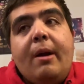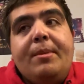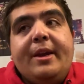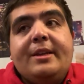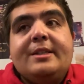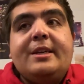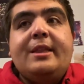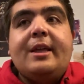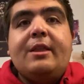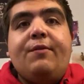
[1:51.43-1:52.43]
I began to see
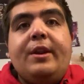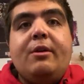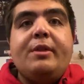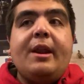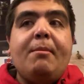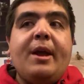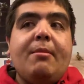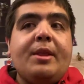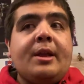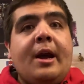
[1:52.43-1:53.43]
that the video that I made
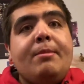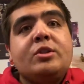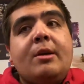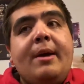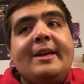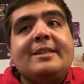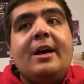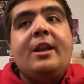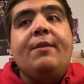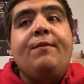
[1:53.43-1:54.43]
about the Kappa drama has
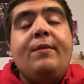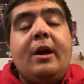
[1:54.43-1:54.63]
gotten